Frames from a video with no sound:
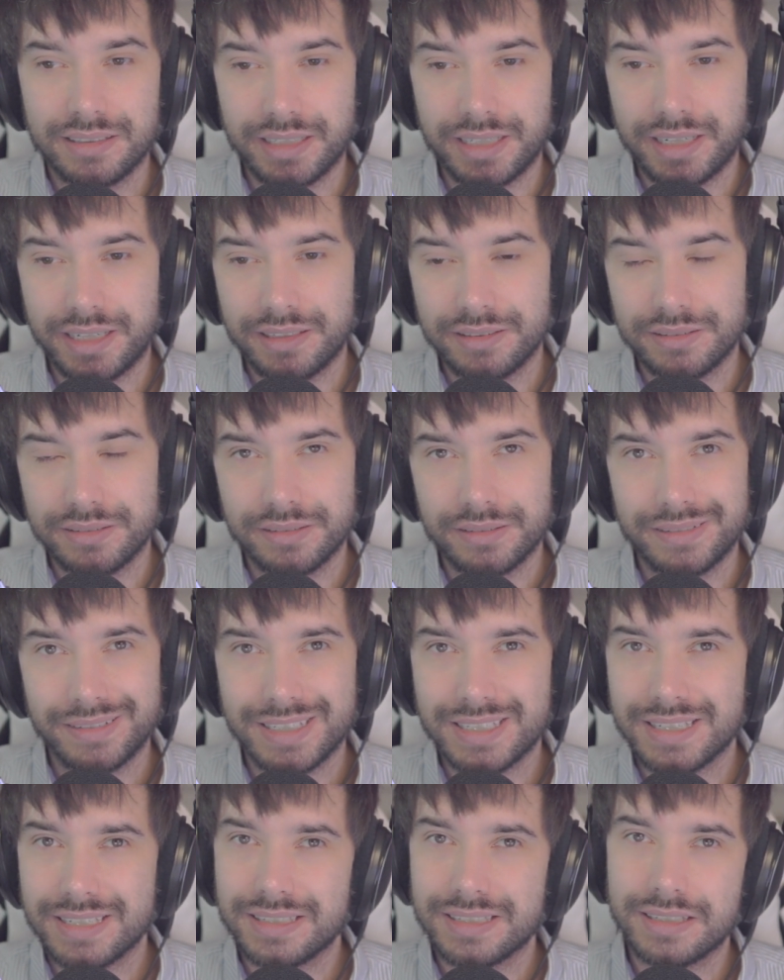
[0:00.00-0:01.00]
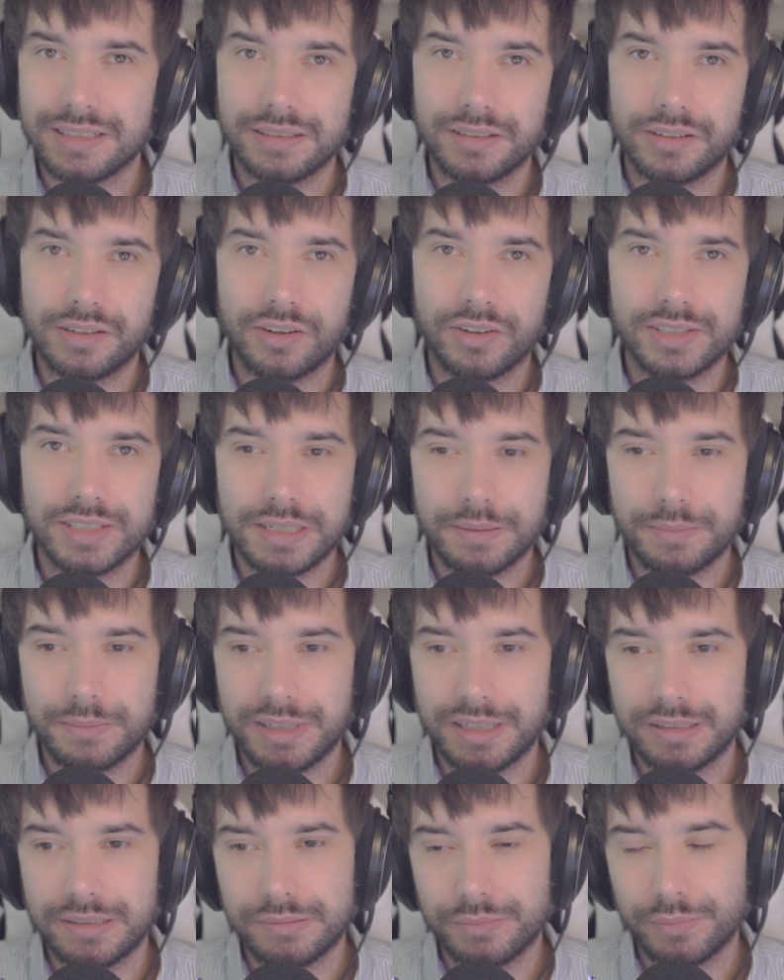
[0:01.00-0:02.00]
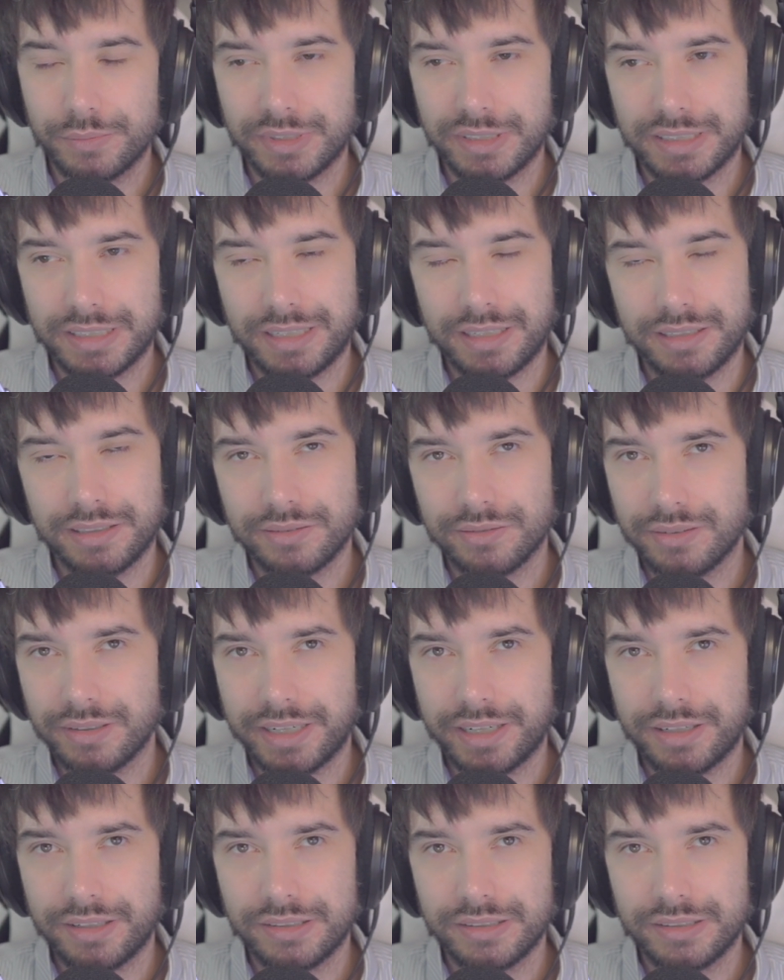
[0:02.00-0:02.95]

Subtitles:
And this is a concept that we'll get into later.